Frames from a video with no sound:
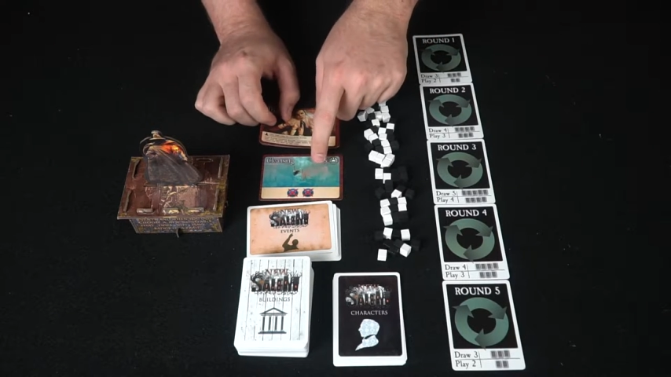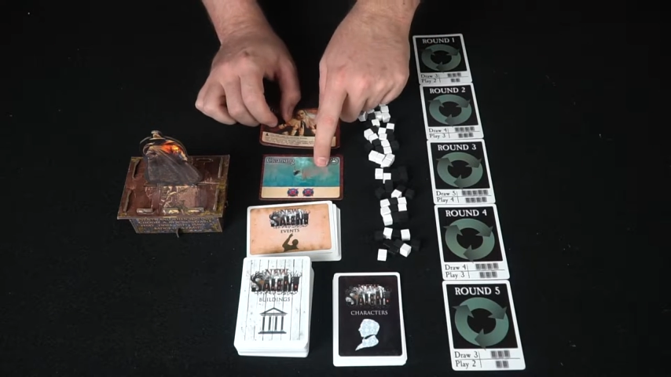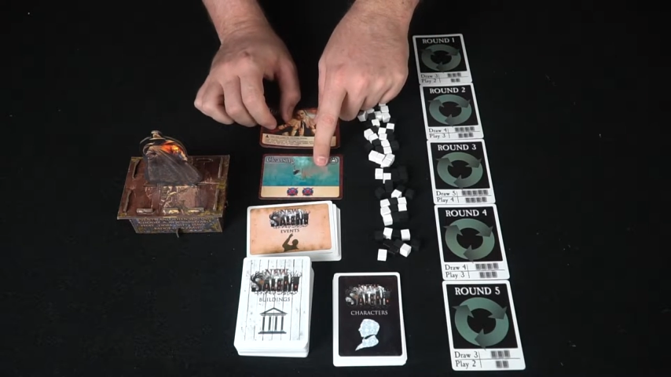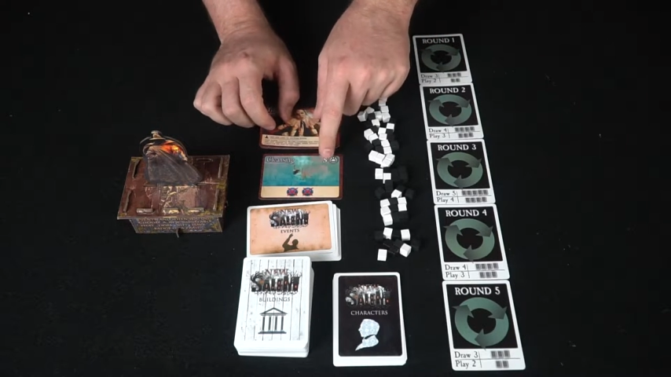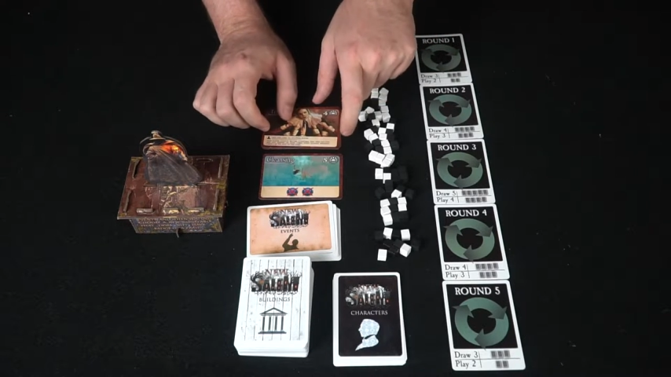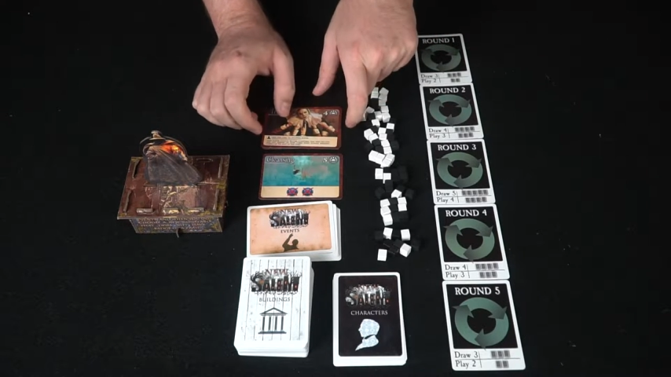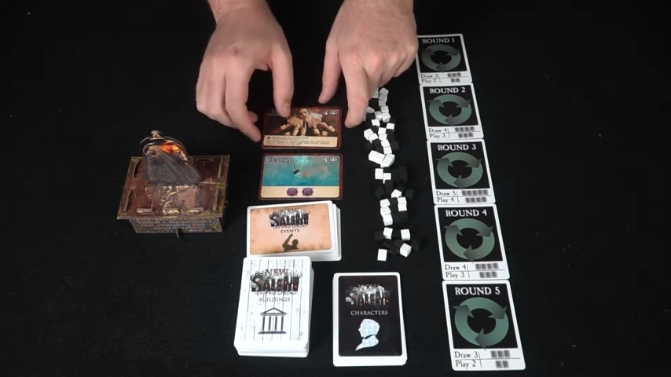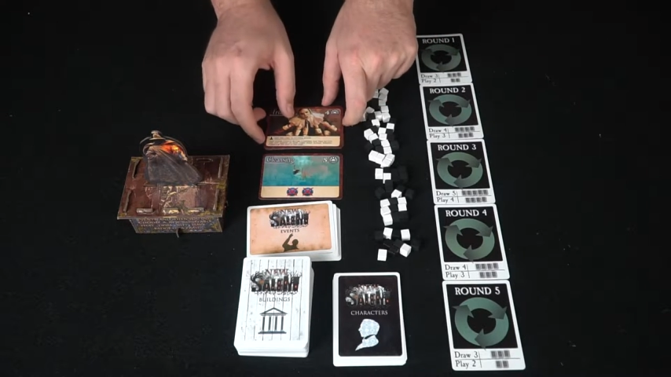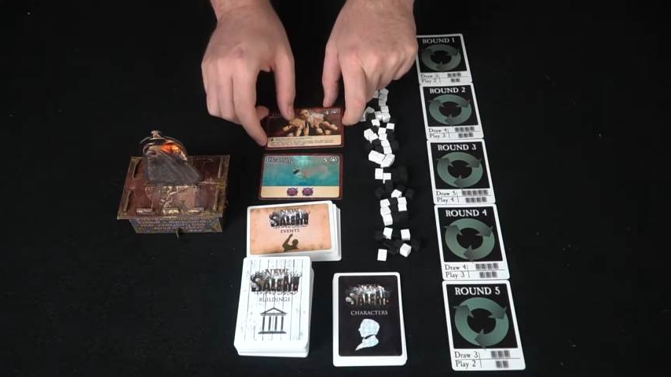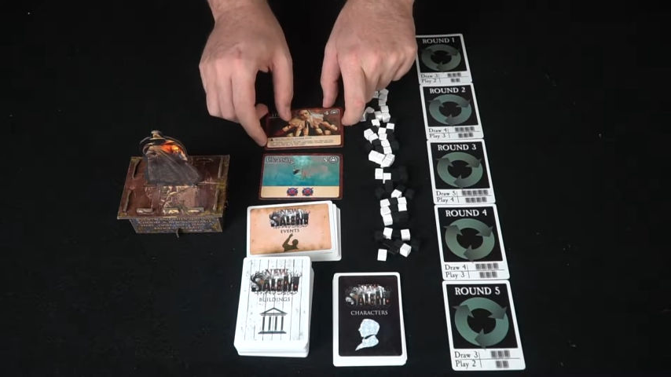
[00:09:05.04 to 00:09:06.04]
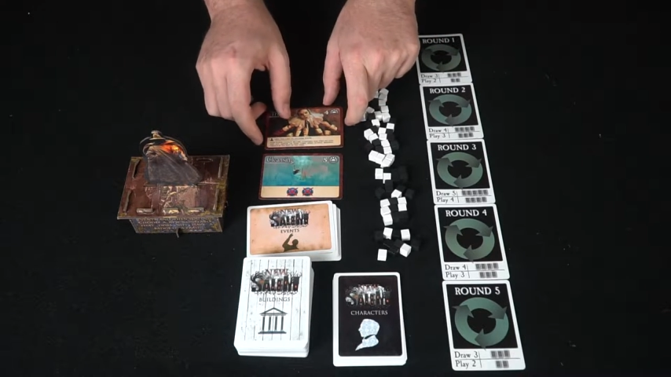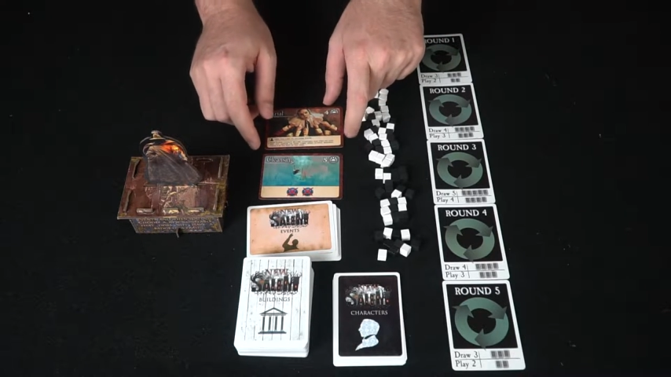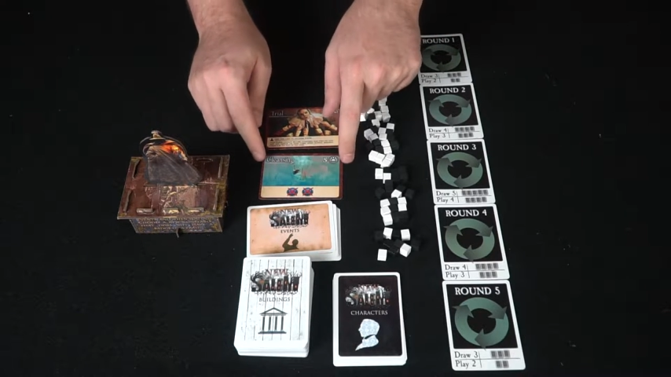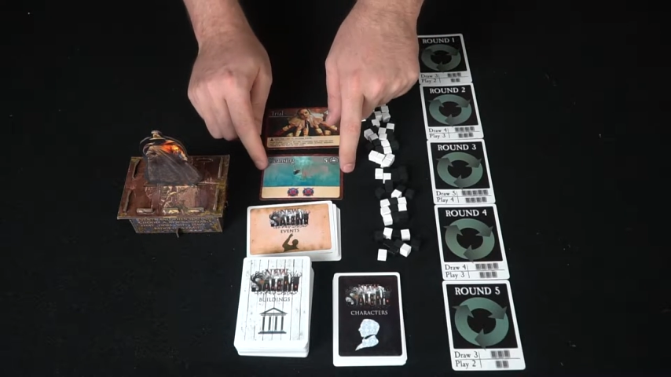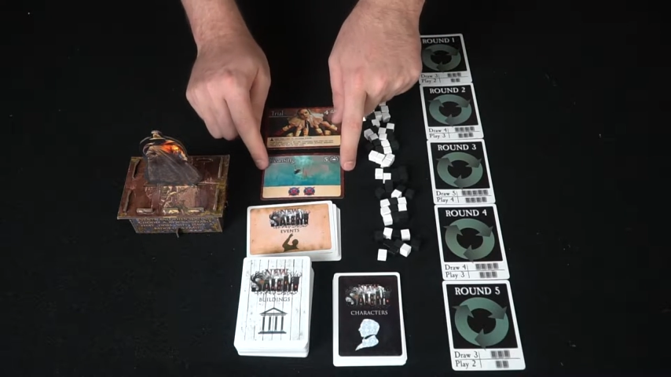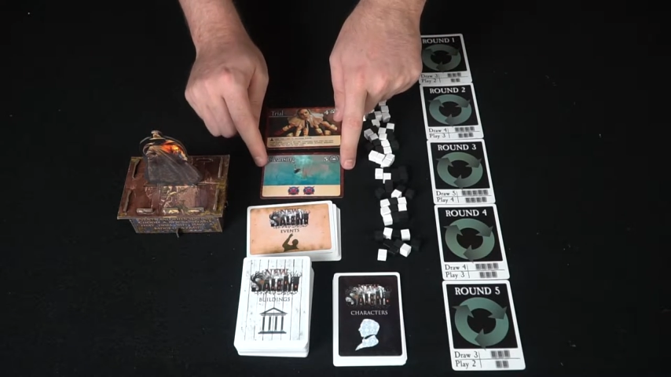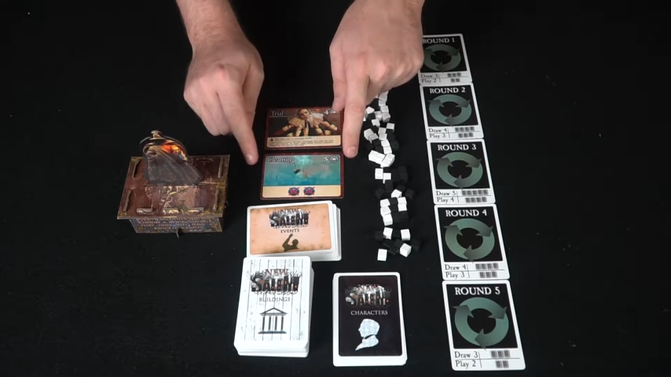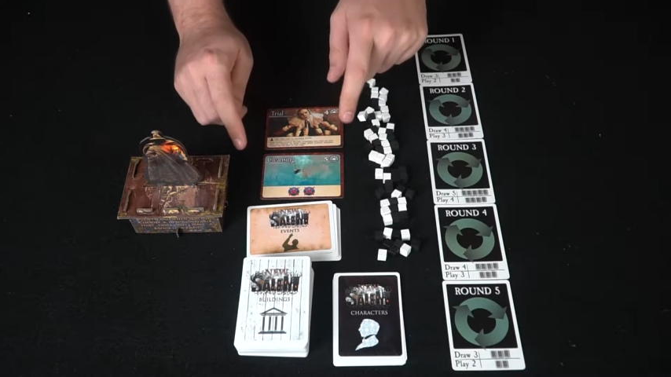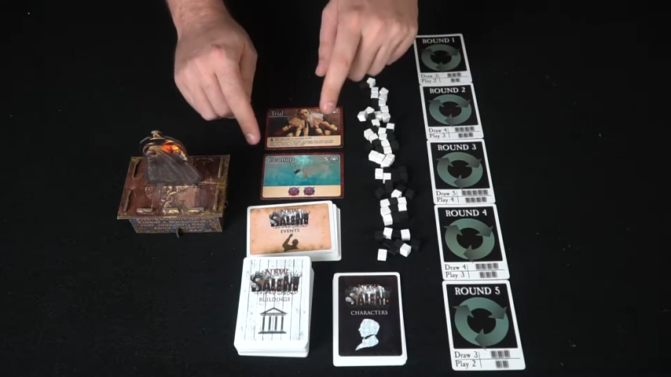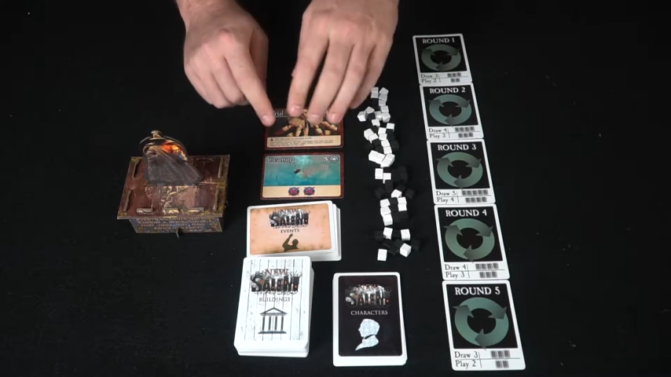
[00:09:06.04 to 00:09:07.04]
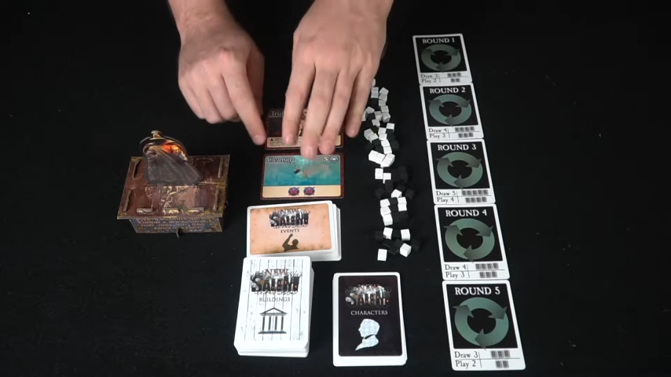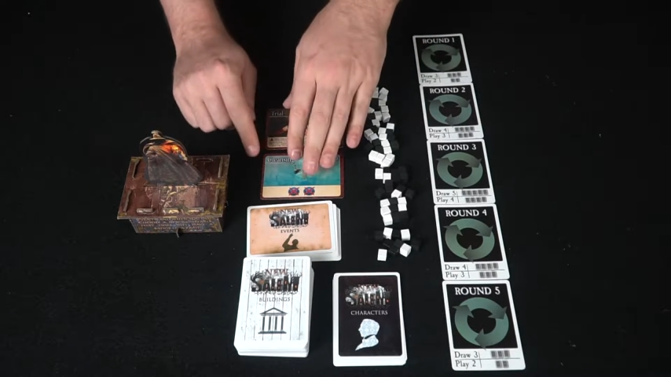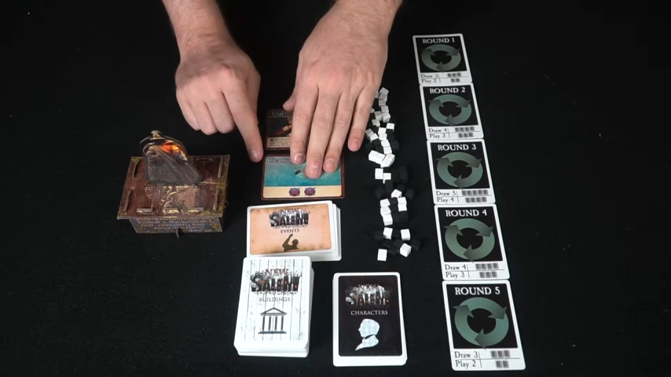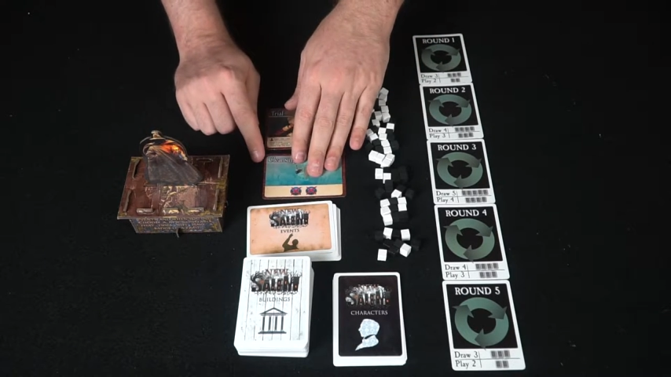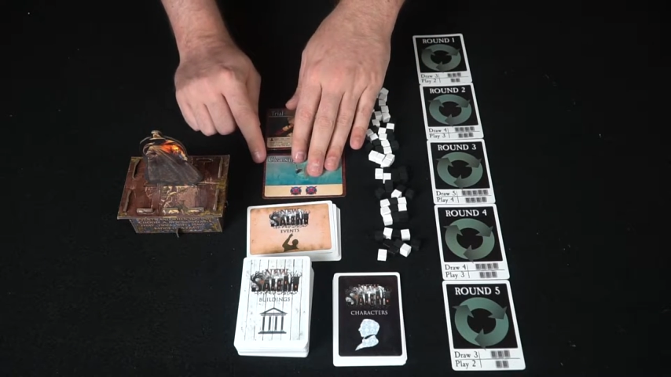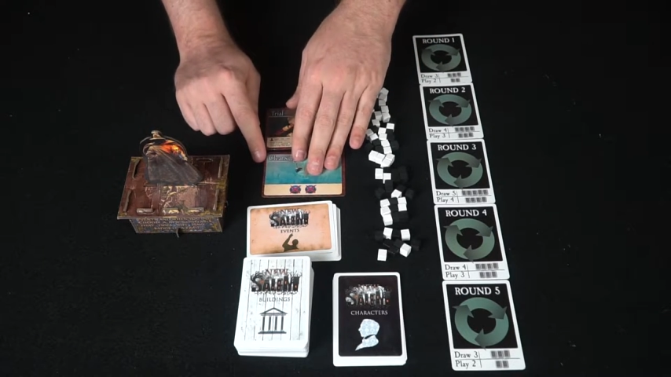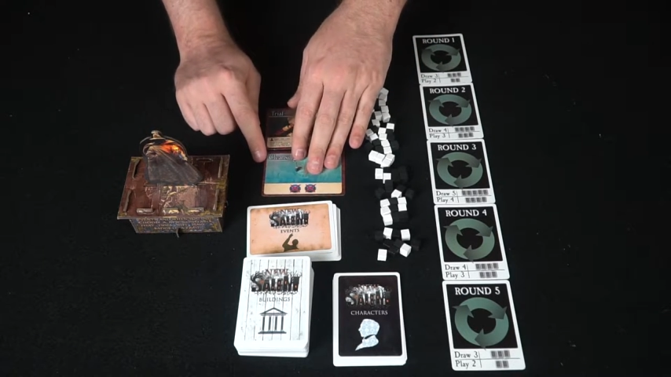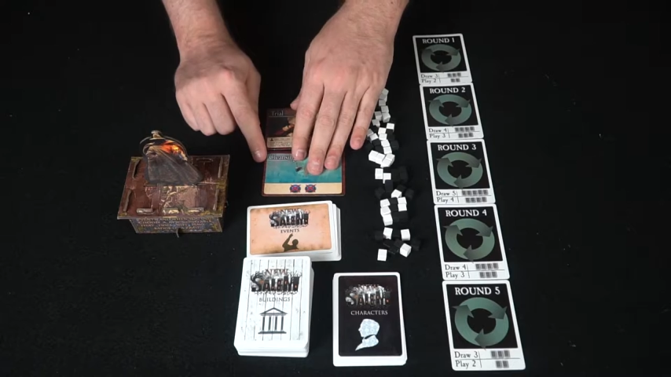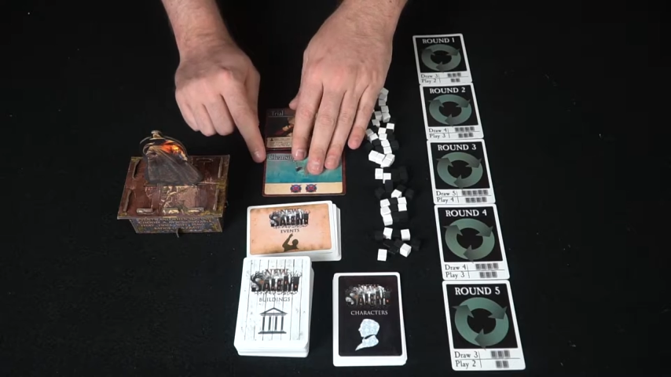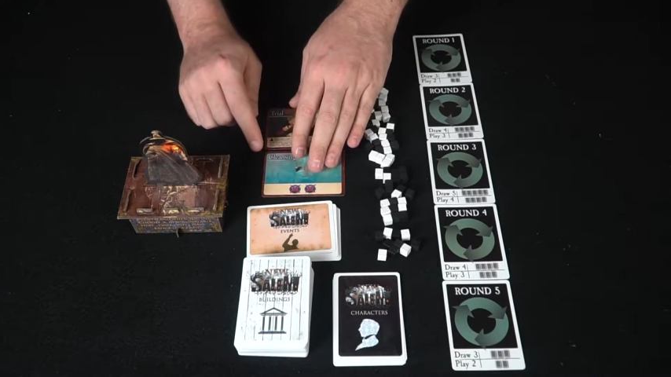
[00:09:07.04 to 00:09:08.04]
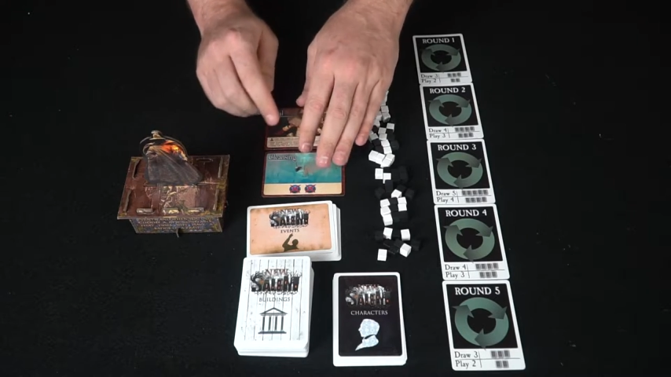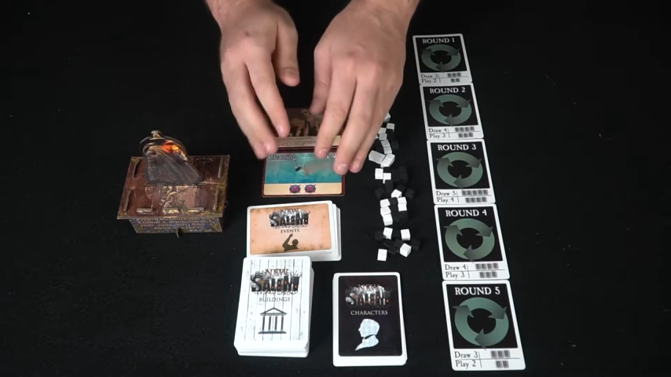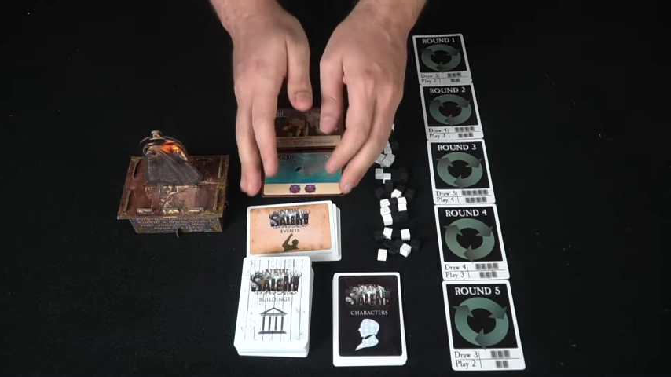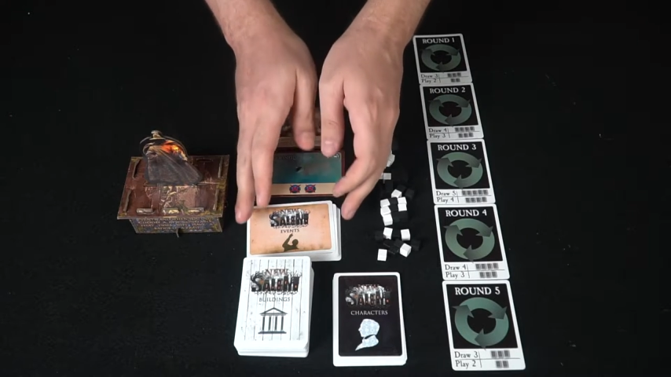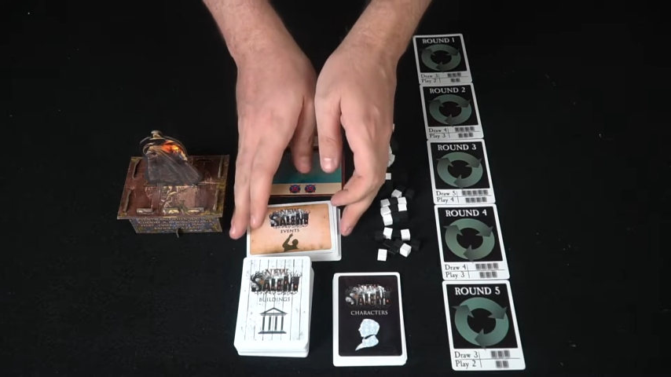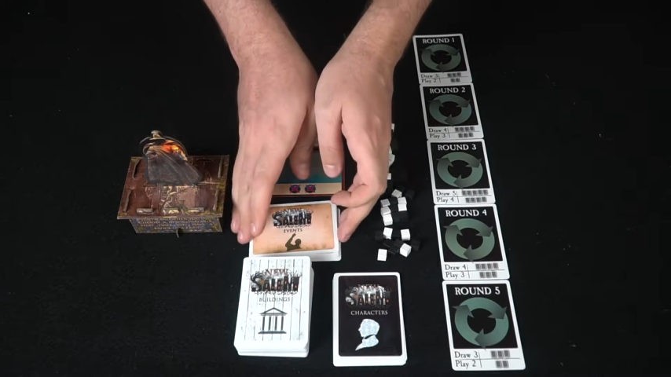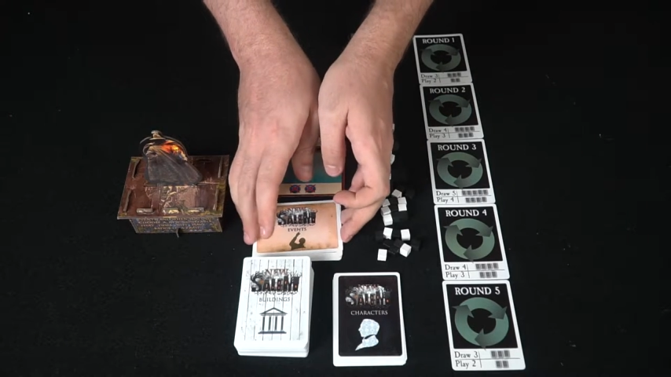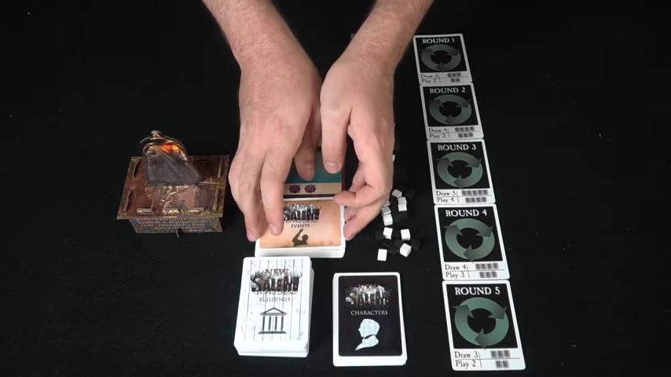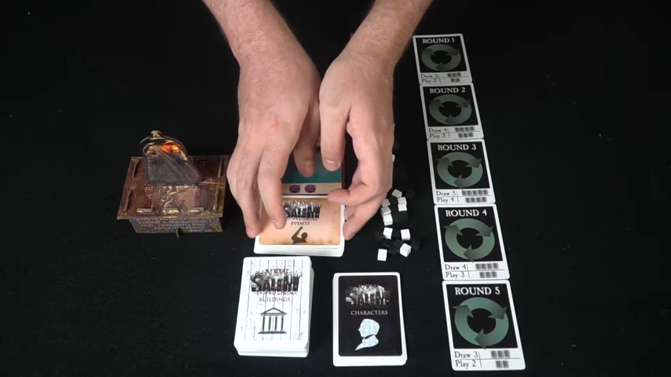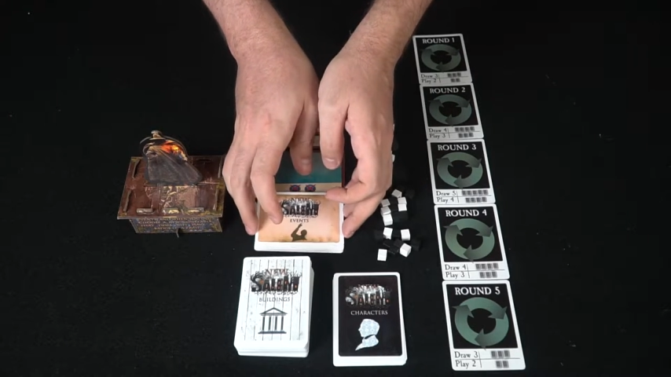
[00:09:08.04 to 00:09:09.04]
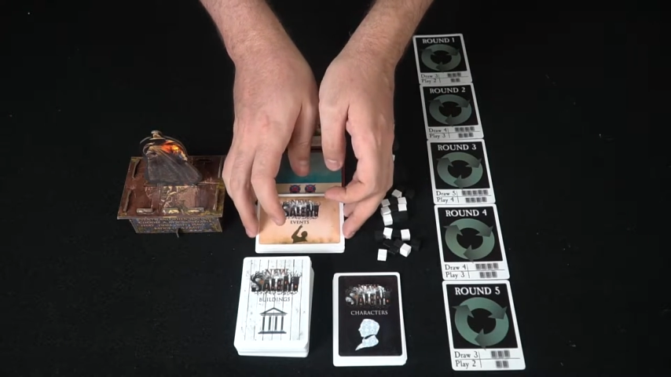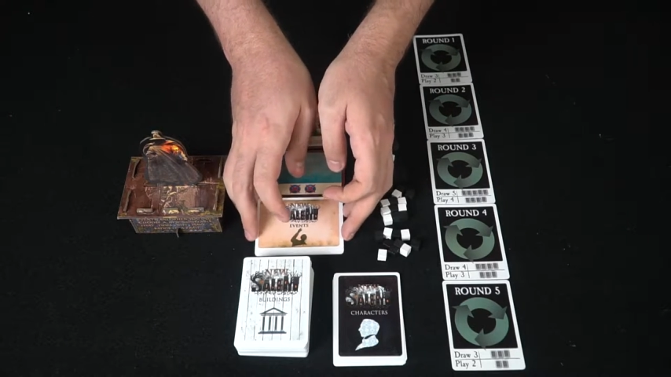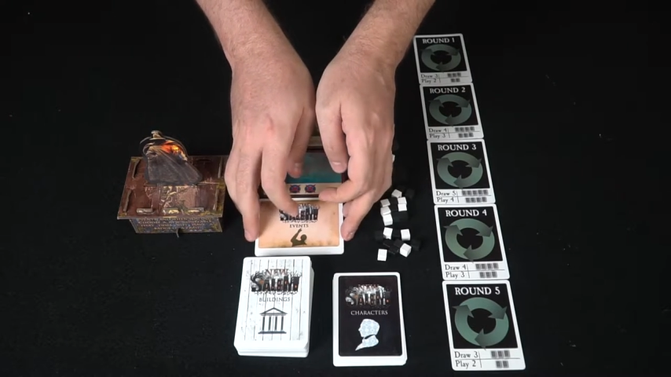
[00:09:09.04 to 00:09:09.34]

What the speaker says: (no speaker visible)